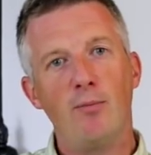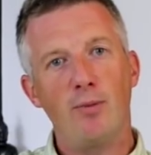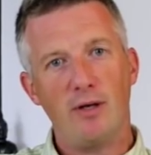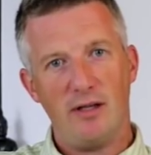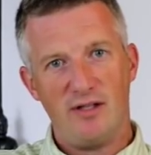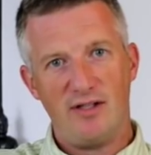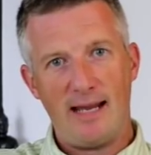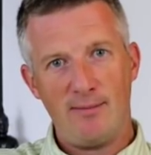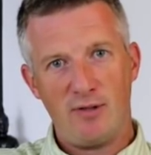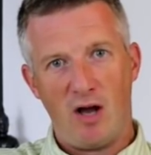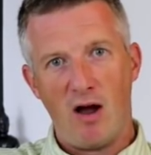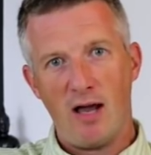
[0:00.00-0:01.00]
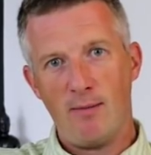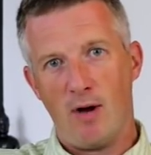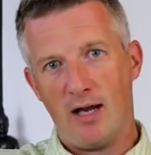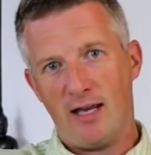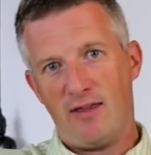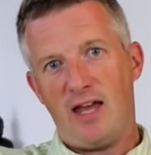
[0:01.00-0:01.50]
but at the same time,
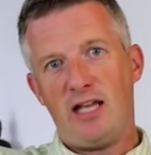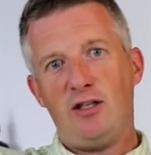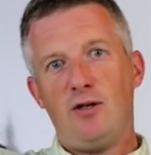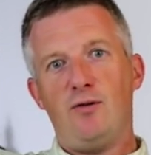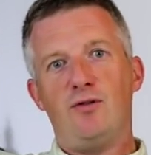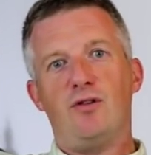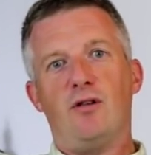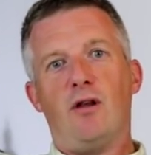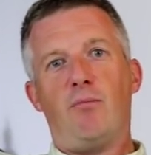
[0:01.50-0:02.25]
I could then use,